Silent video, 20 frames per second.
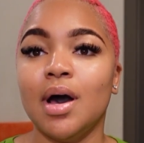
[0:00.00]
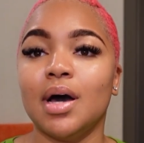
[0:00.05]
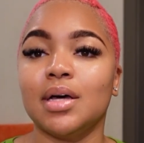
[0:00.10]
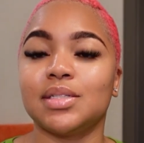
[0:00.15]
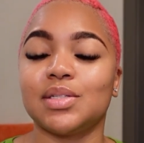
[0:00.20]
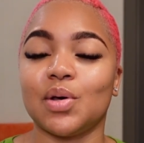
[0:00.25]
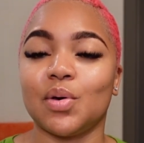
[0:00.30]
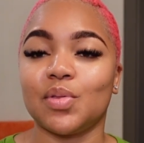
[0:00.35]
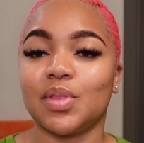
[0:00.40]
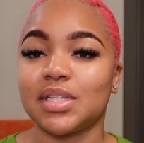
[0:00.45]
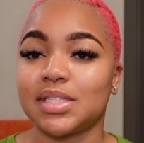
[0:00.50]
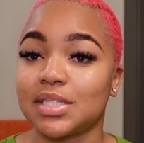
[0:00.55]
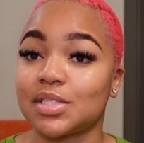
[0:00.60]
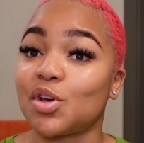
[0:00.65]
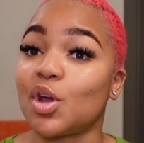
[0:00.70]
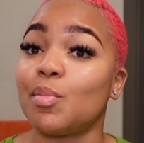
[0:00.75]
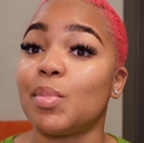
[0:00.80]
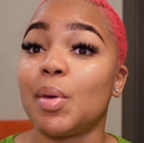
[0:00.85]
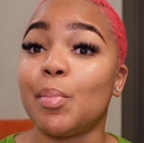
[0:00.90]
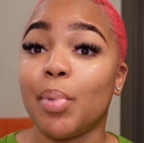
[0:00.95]
So this is
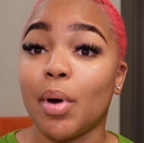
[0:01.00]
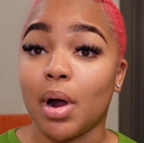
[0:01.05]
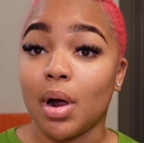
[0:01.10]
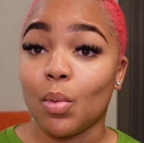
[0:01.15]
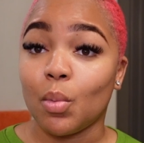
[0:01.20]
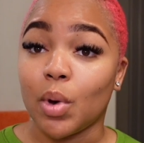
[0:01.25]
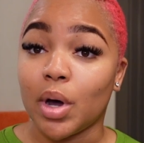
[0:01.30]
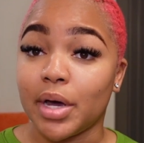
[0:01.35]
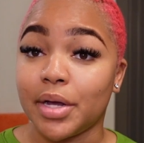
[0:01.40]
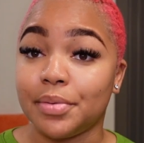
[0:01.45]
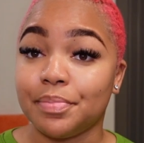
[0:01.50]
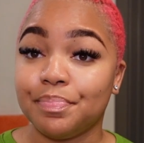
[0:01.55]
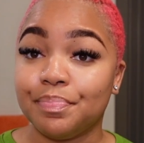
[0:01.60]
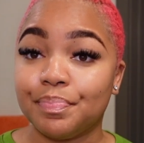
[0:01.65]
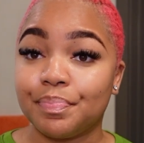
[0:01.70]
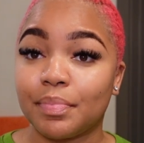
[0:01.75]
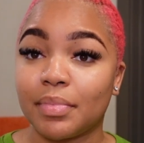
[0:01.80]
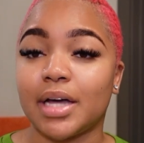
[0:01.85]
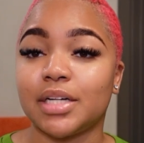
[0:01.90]
gonna be part one.